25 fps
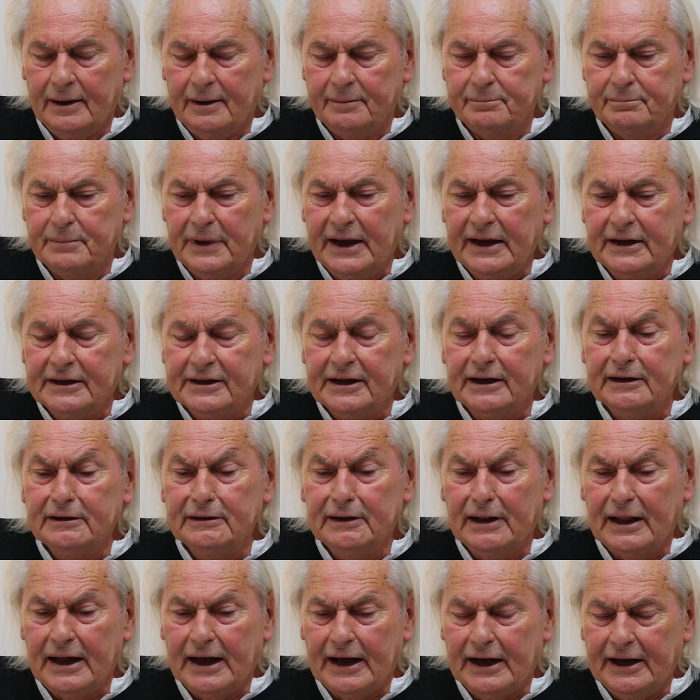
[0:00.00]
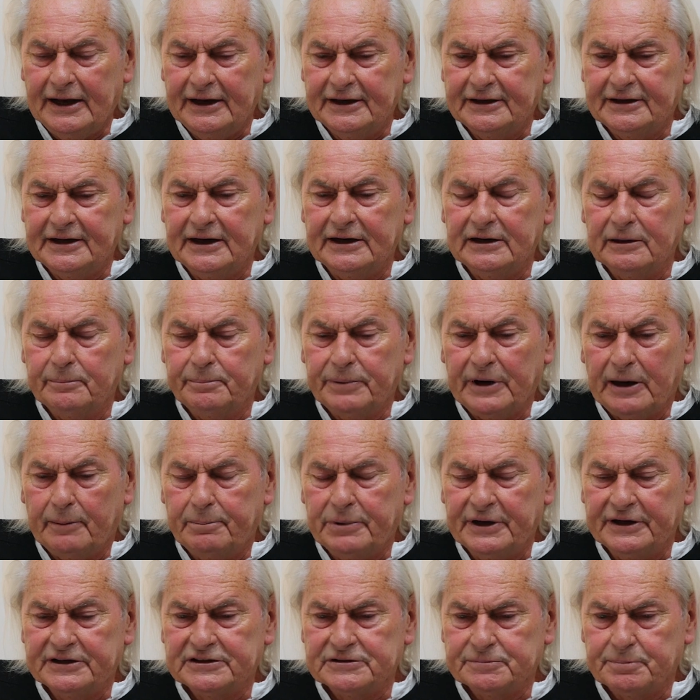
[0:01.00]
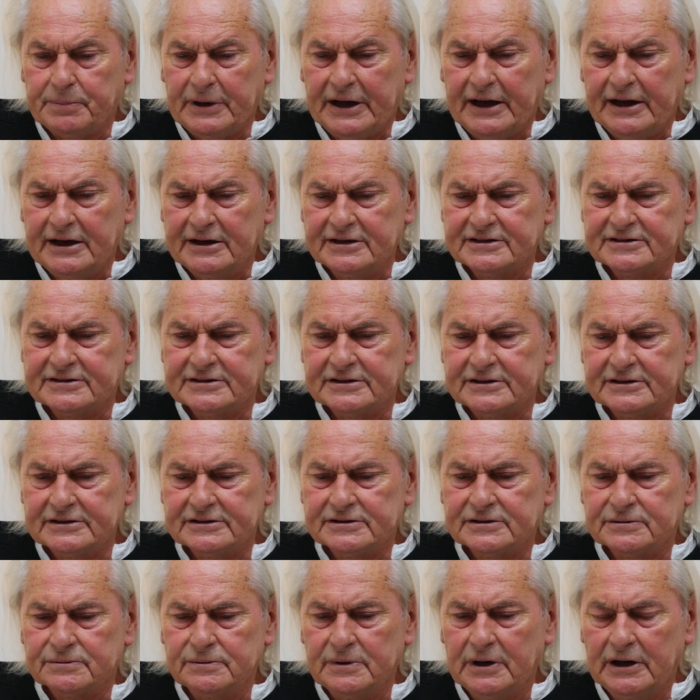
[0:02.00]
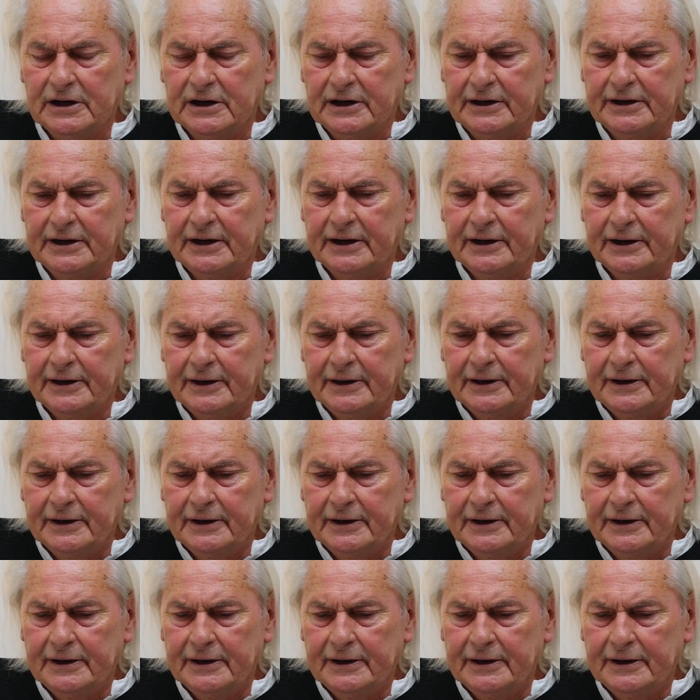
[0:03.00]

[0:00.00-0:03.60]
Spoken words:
making light in a public space is really